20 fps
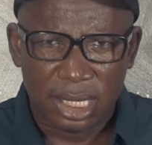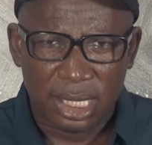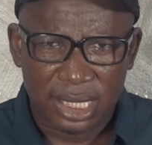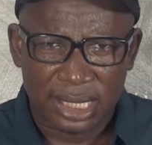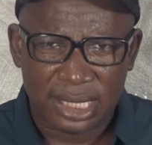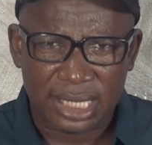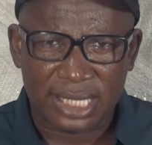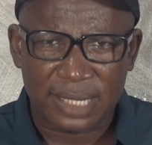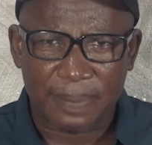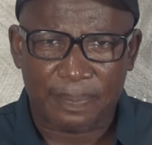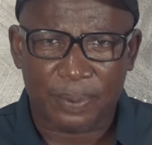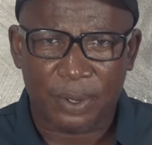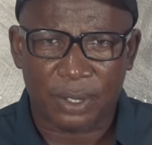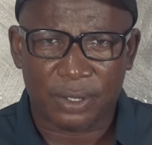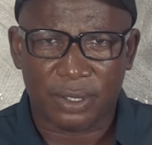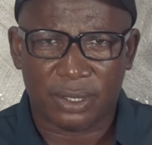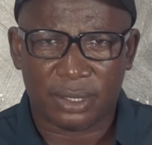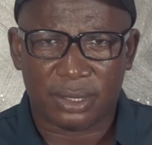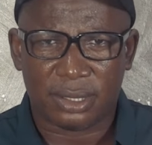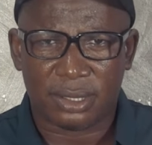Is it a
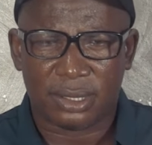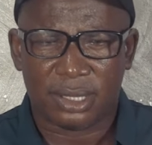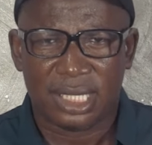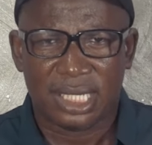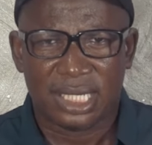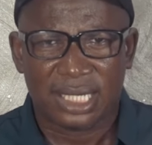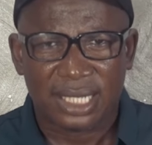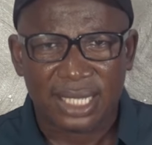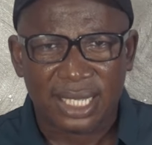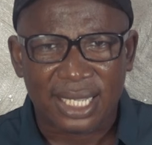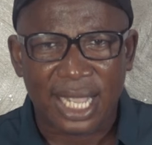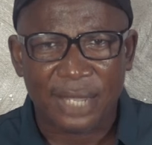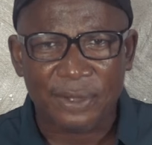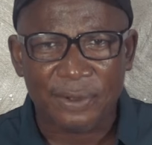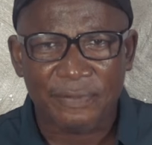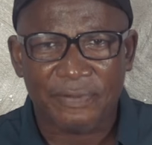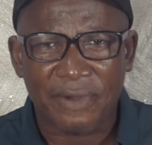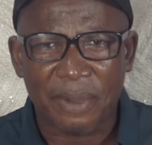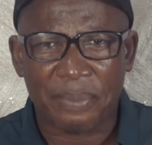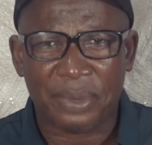product? Can
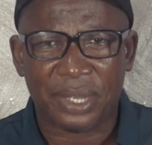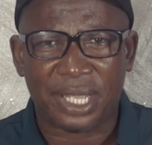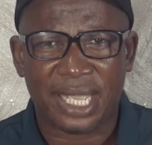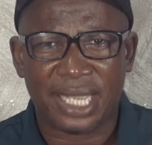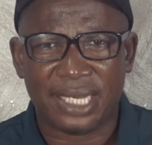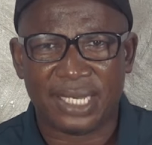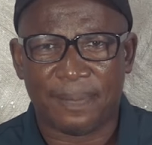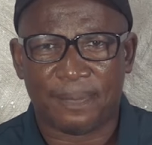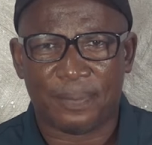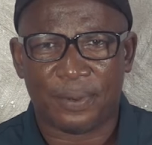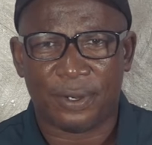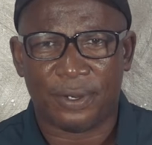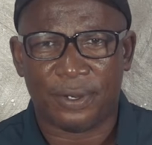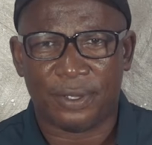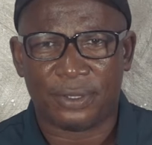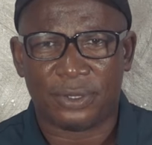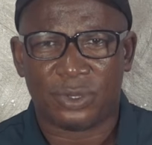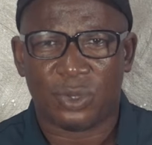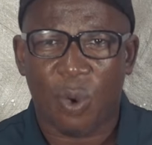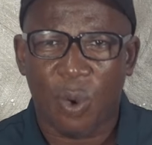you fabricate the
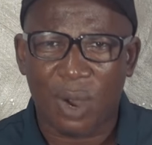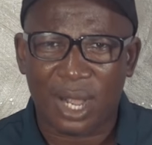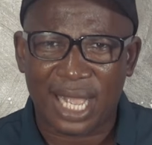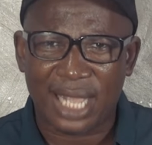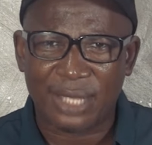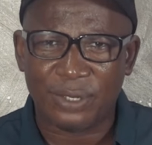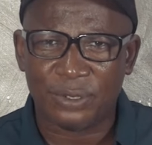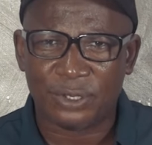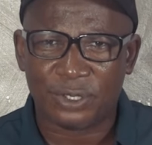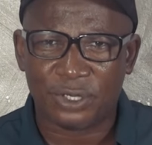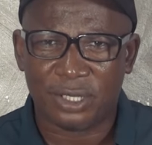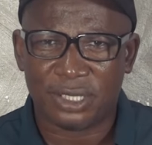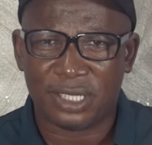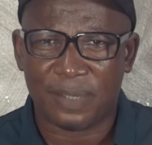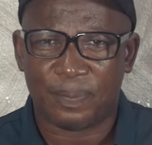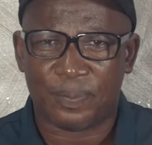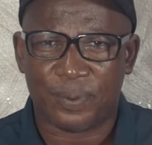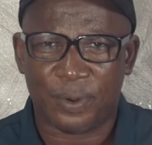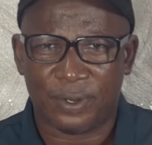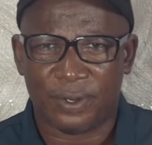product, or can you source the
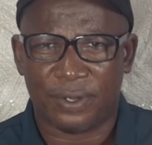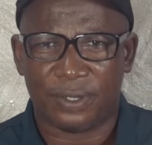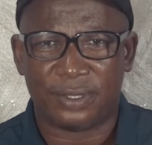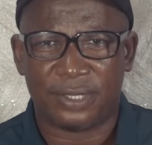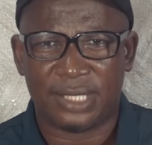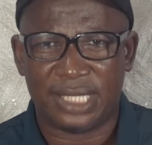product